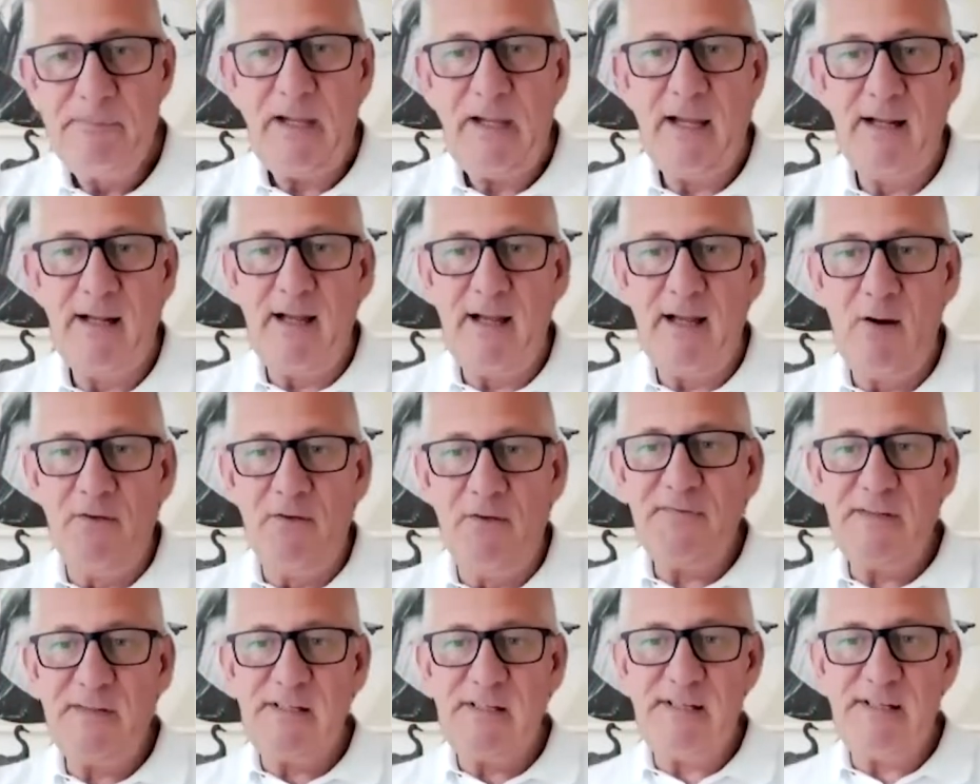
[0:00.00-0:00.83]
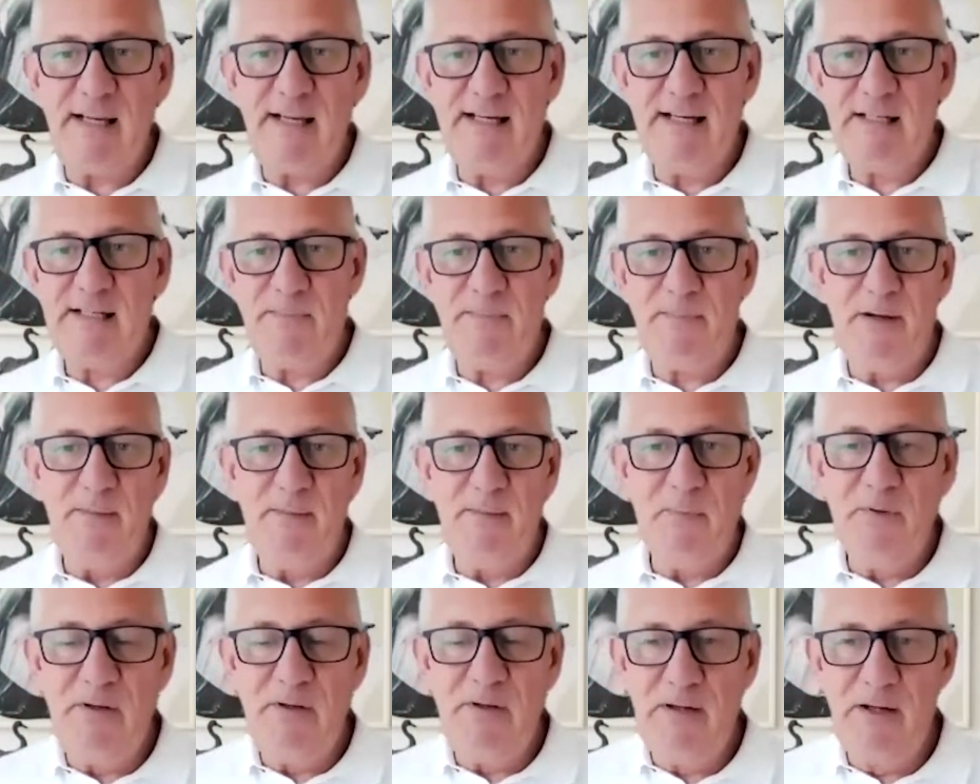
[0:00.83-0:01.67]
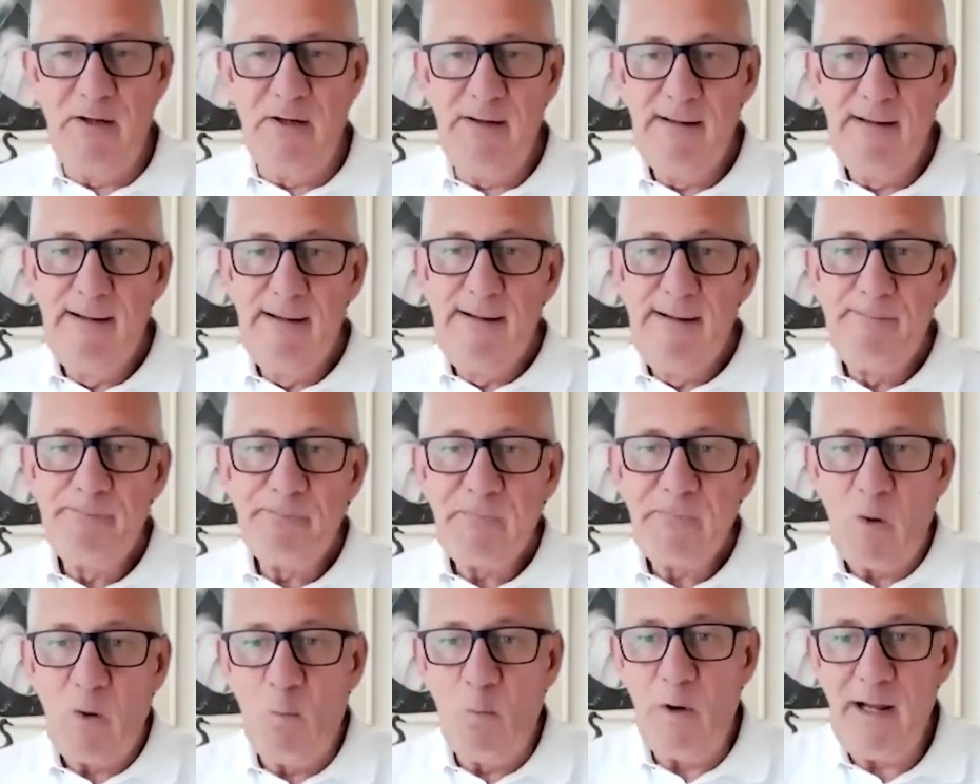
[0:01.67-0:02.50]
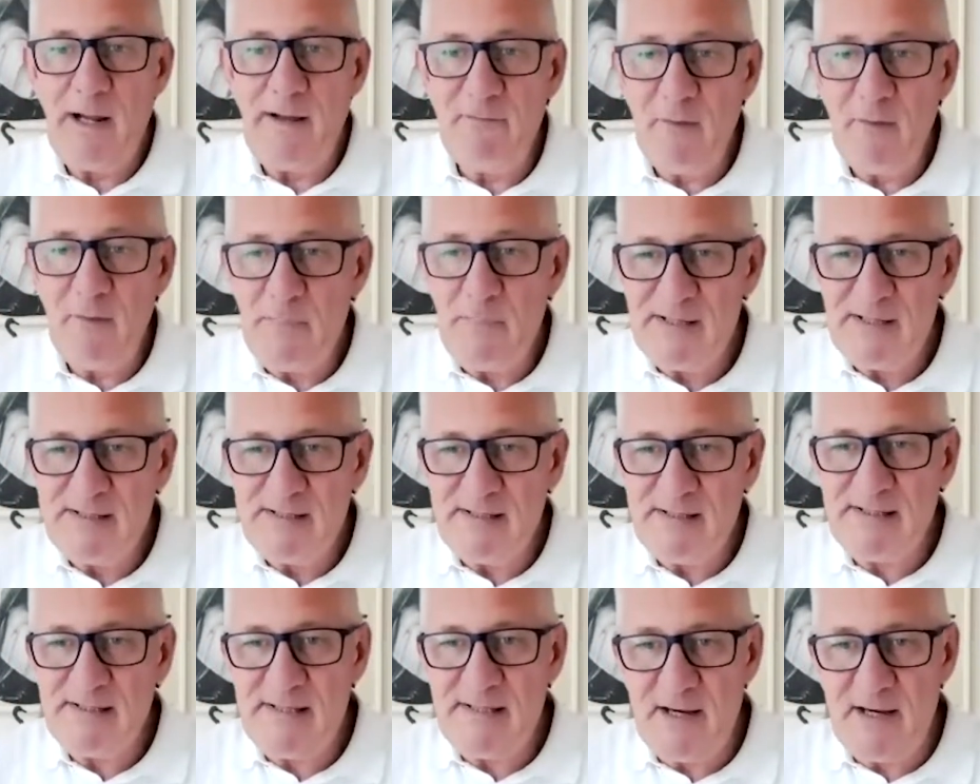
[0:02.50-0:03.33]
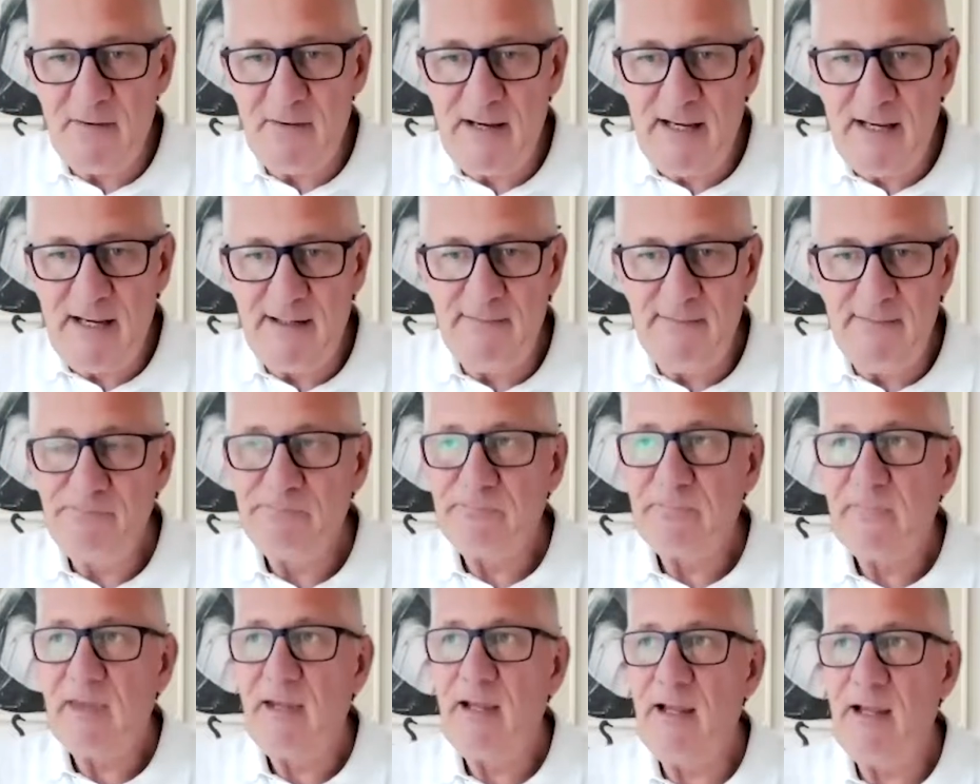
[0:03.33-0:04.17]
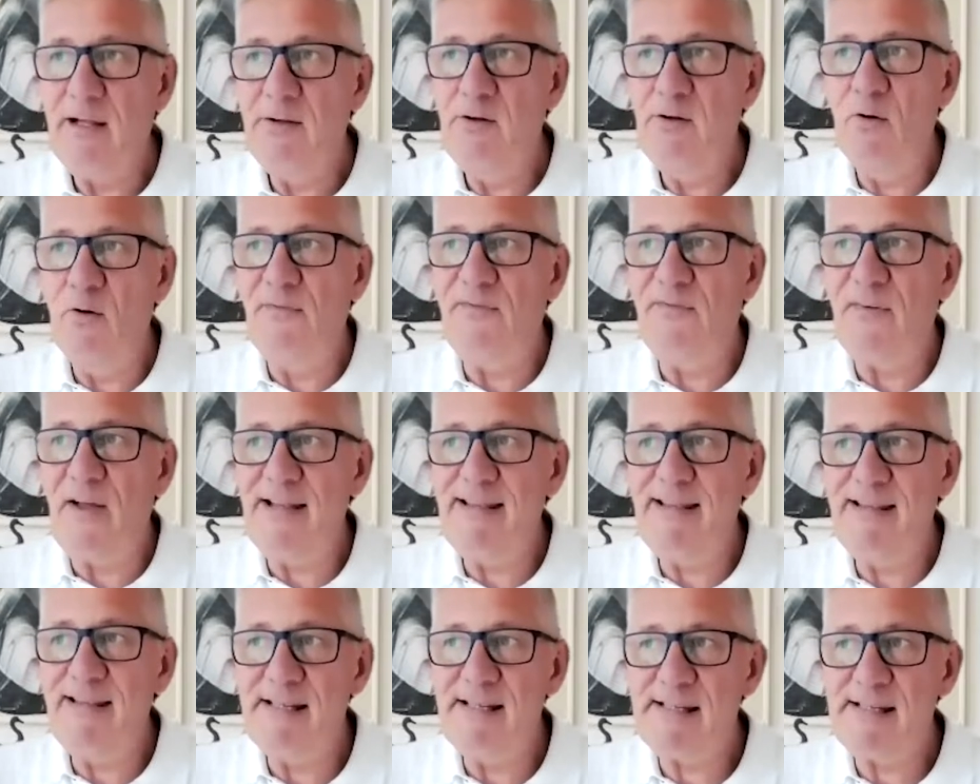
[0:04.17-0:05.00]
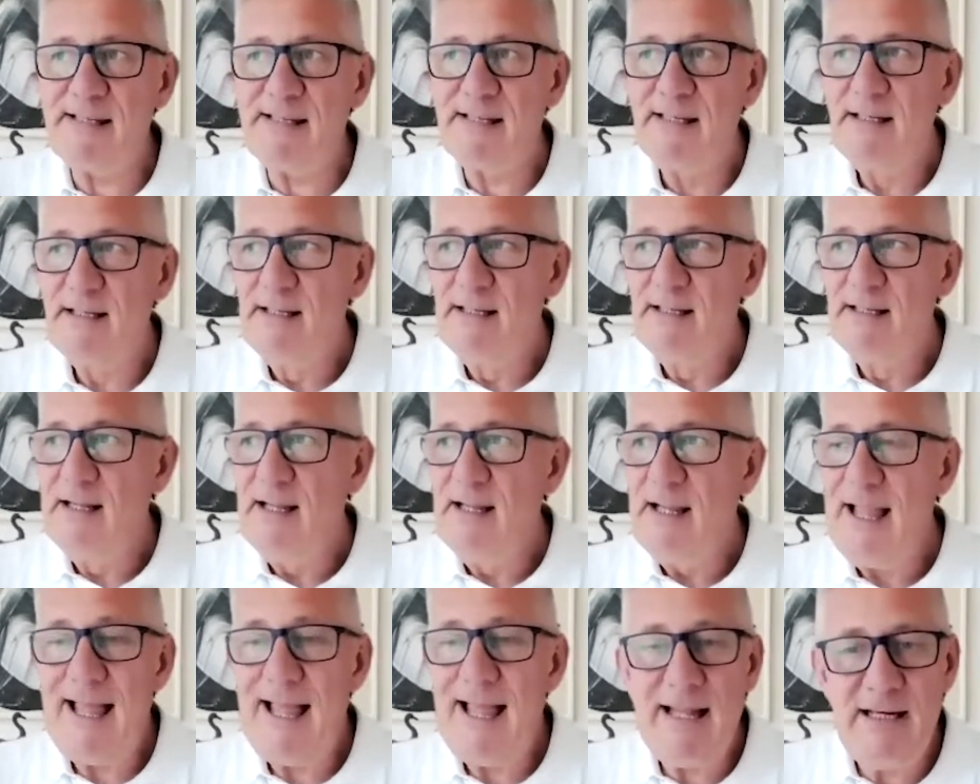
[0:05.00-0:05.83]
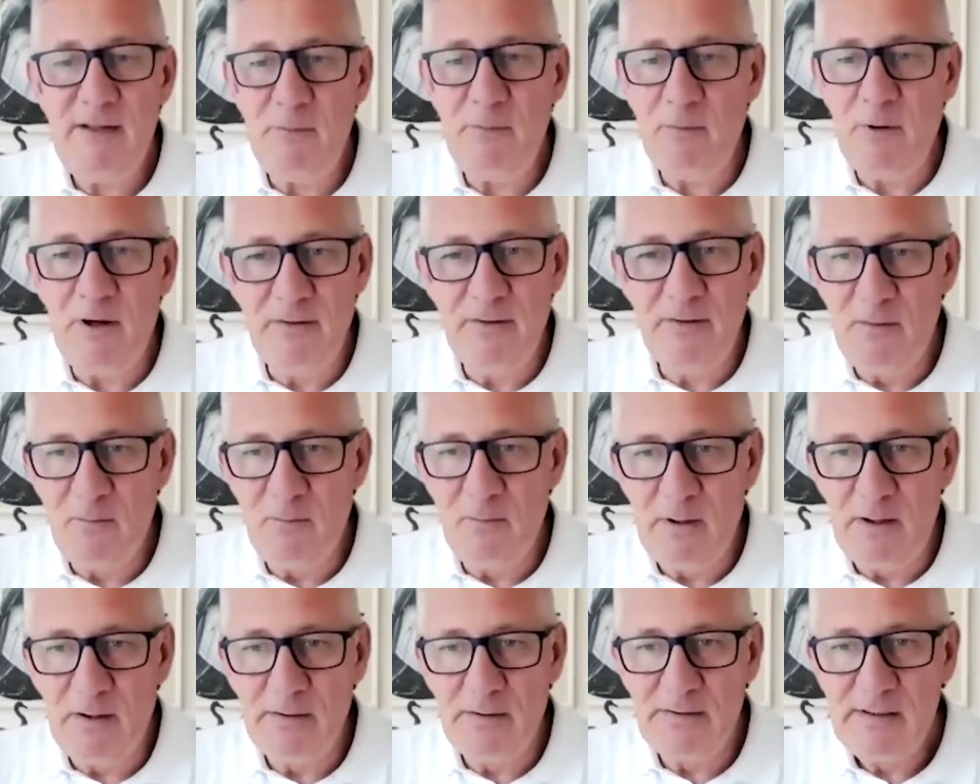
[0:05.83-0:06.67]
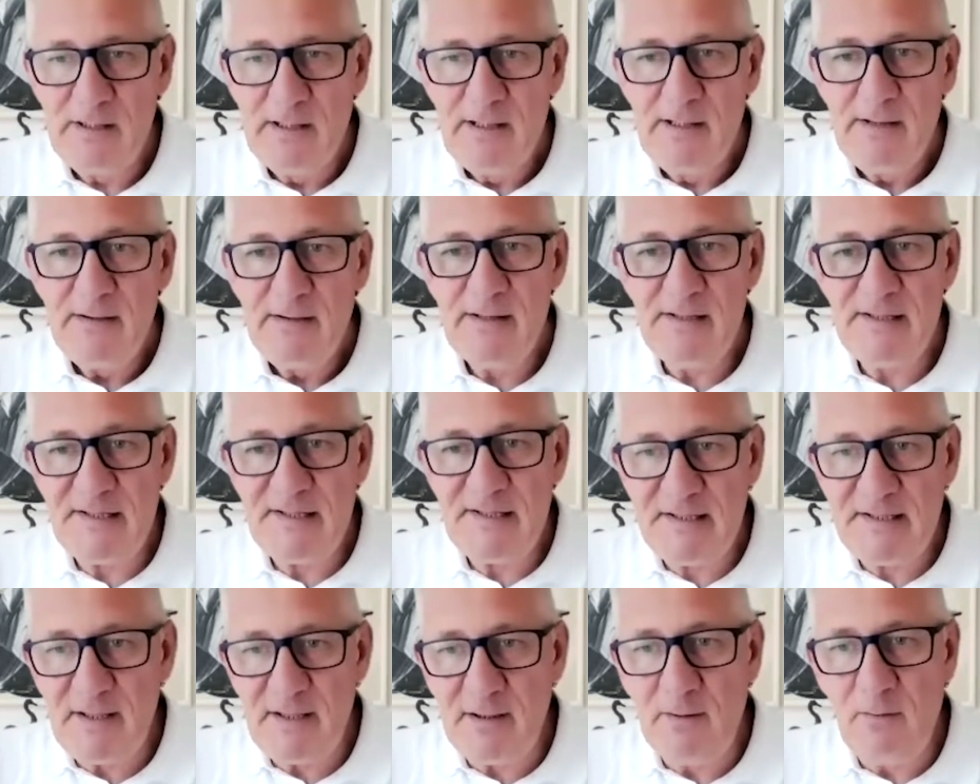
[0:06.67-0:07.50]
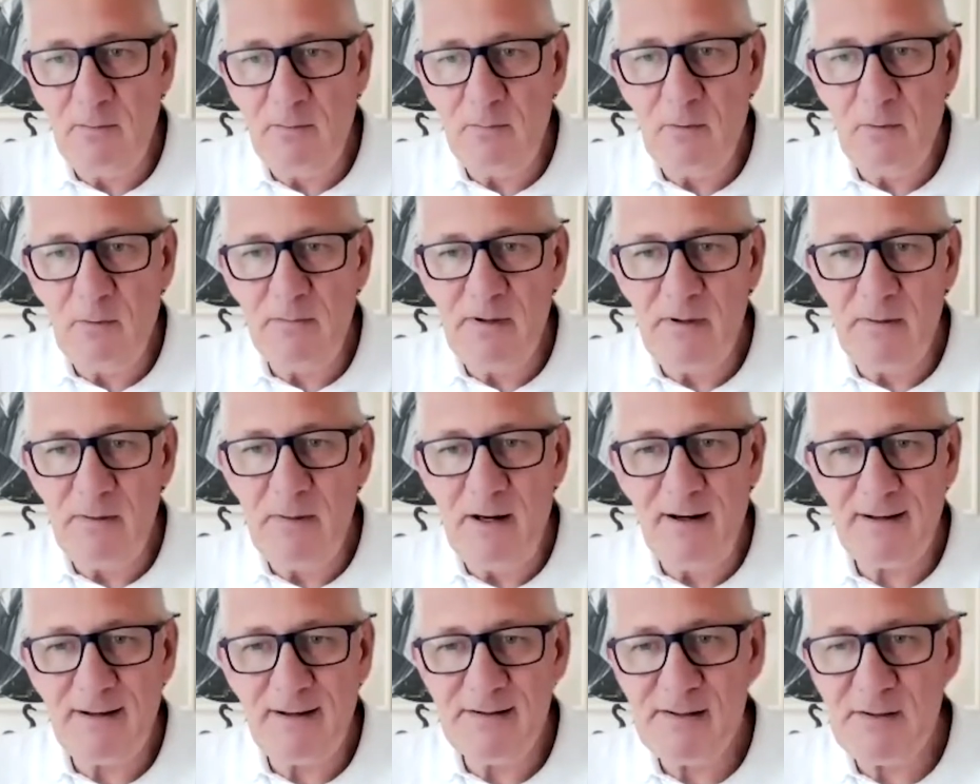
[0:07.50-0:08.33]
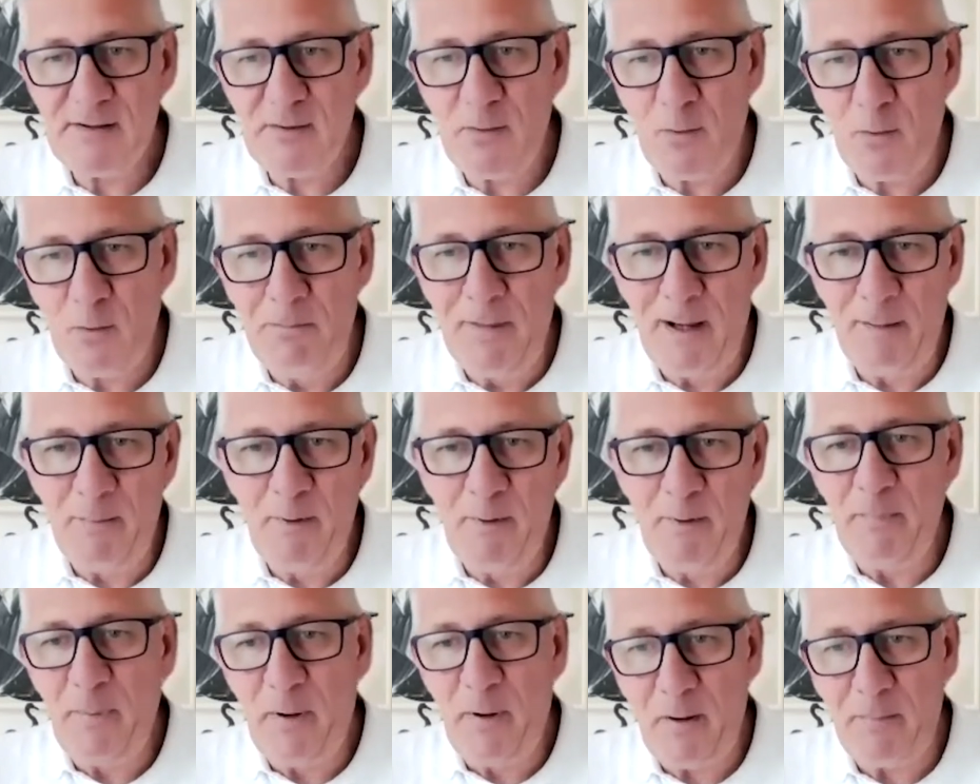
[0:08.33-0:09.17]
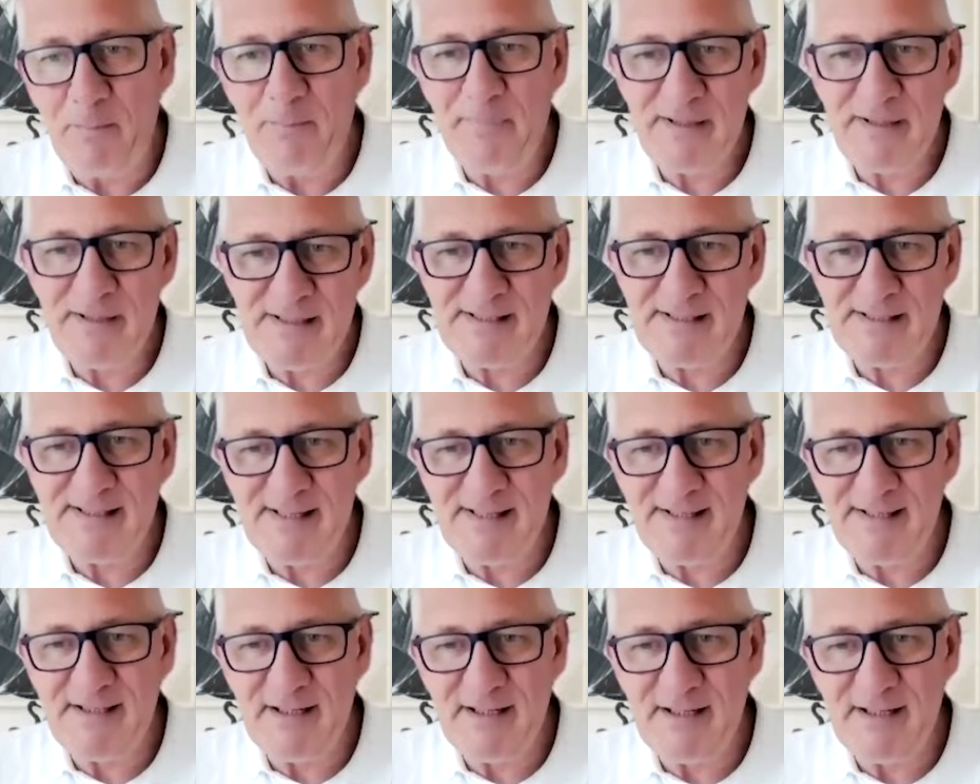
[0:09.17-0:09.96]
And I often say to people, you know, whatever business they're in, and you'll find this anywhere in the world, there's still what the Americans call mom and pop businesses.